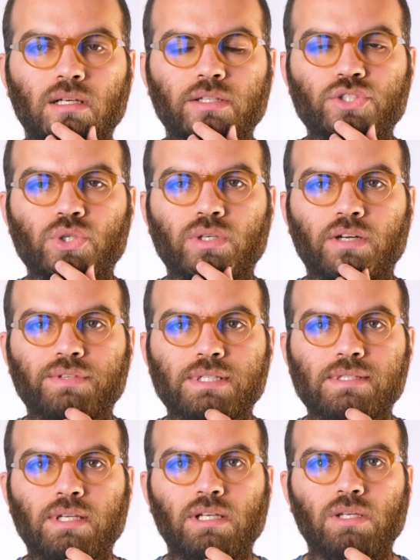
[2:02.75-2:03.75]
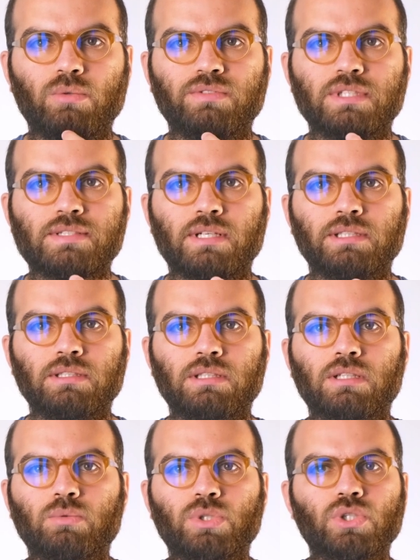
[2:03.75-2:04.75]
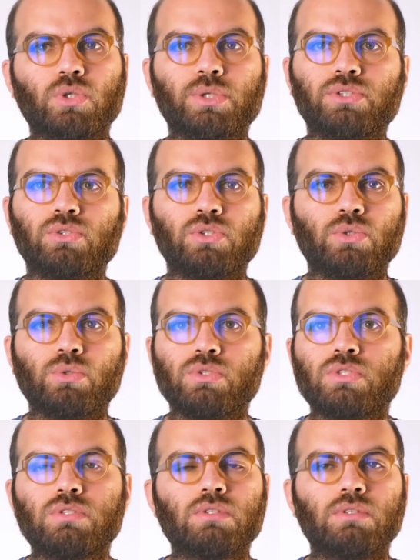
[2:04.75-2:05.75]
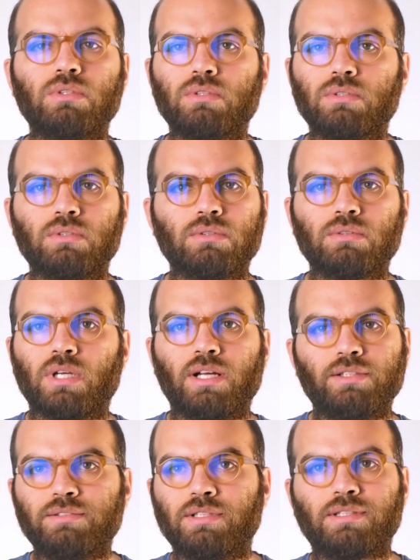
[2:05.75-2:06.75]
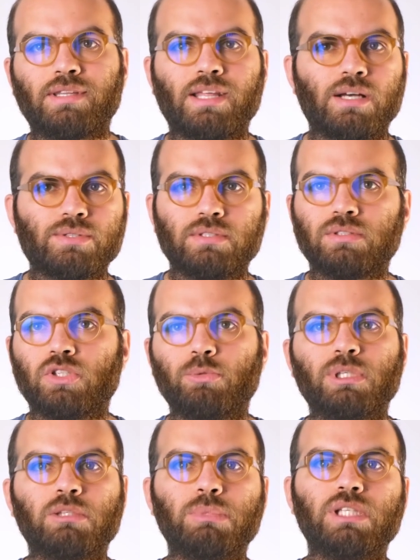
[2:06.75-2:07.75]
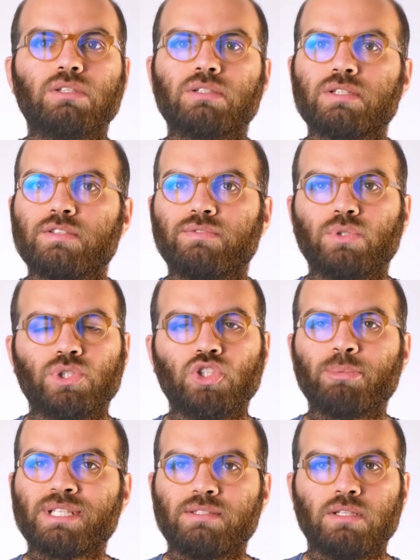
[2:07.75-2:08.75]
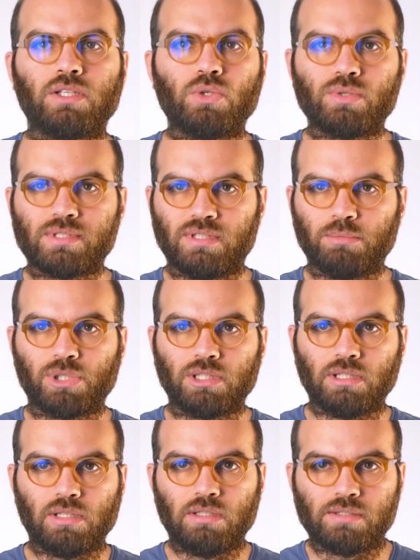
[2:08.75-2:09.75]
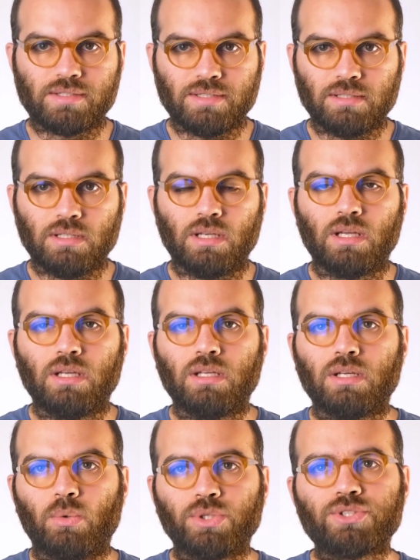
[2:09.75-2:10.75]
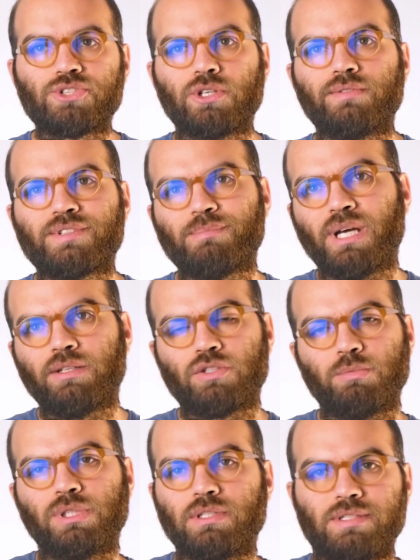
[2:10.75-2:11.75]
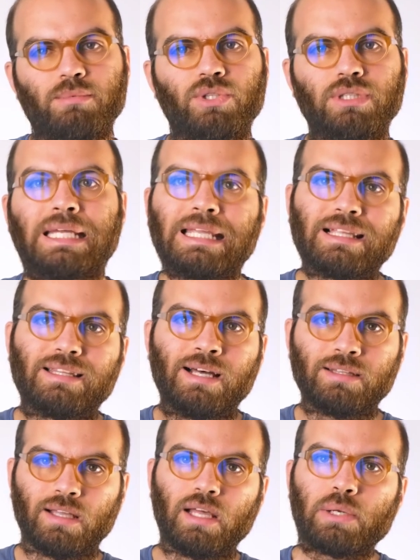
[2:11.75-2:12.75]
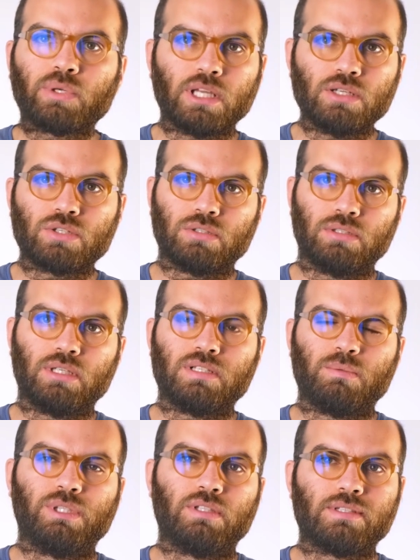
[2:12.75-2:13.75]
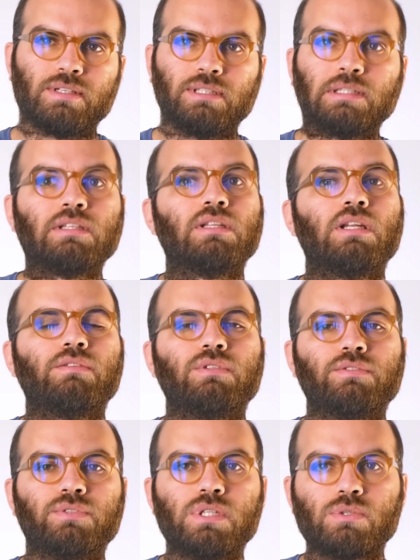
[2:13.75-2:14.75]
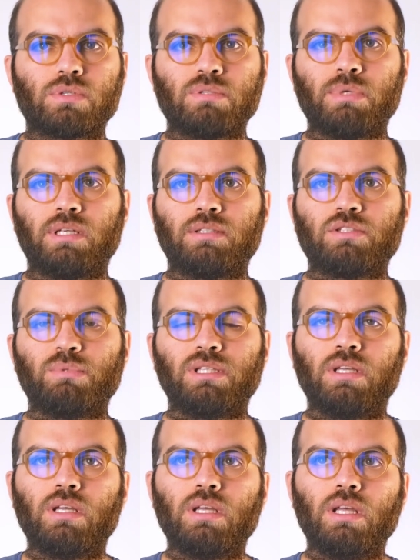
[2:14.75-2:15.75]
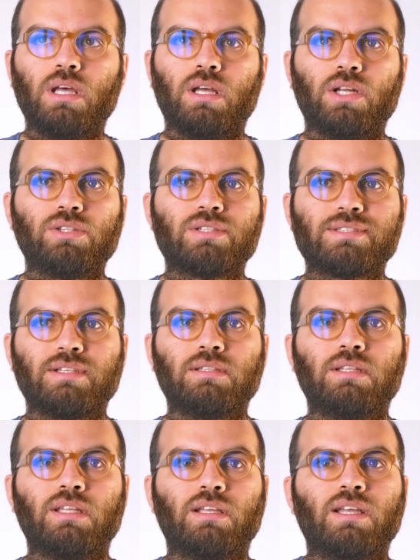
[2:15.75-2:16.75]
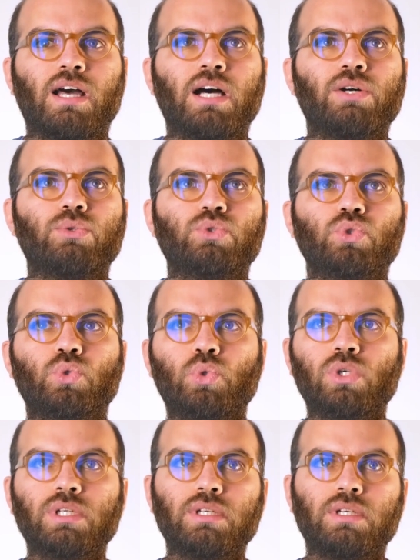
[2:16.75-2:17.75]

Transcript: geographic scale, we've decided that we're going to use 100,000 cubic meters for domestic use in a particular city. Water service management is about taking that allocation that has been decided at the level of resource management and understanding how to